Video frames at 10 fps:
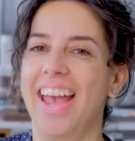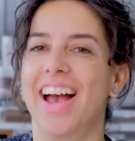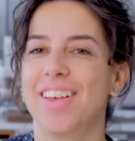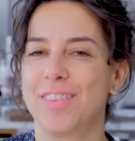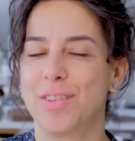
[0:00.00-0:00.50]

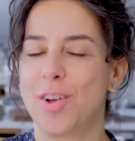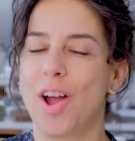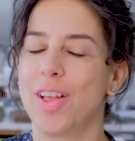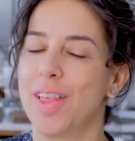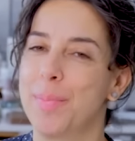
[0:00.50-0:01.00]
Hey guys, it's
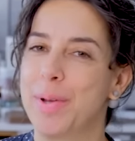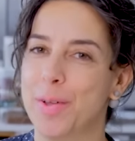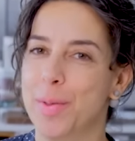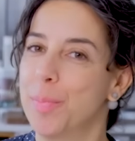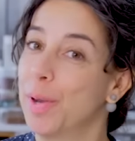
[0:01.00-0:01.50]
Carla. I'm
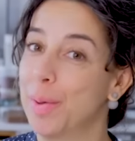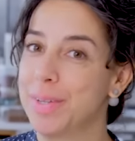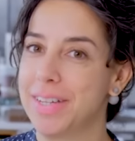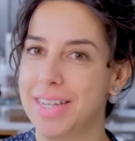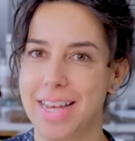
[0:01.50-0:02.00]
here in the Bon
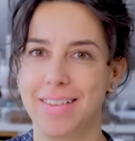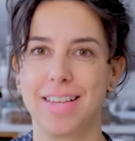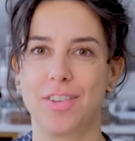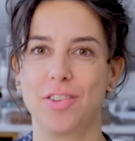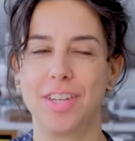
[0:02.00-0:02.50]
Appetit
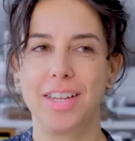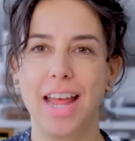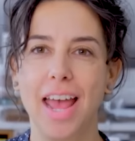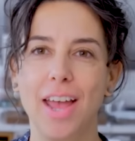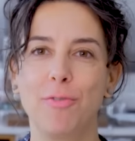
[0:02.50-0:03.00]
Test Kitchen
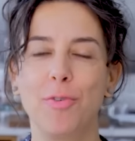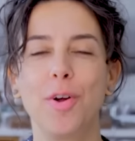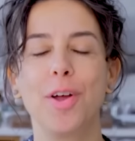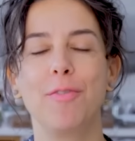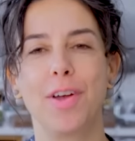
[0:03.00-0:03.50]
today
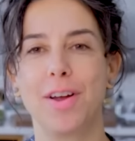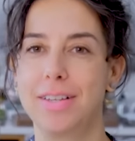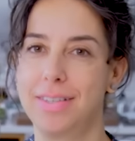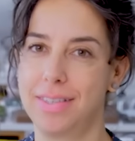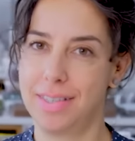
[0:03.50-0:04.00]
for a
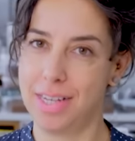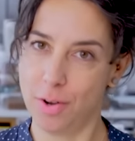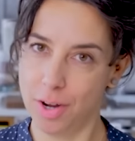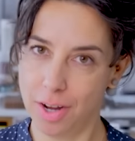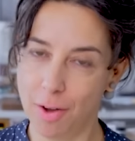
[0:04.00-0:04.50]
very
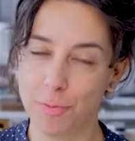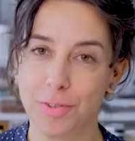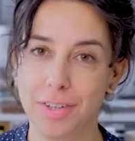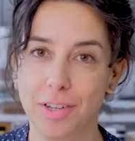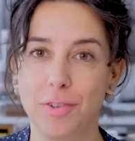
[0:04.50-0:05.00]
secret
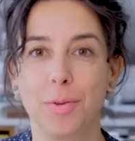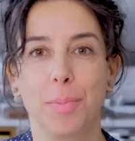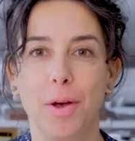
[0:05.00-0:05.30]
conversation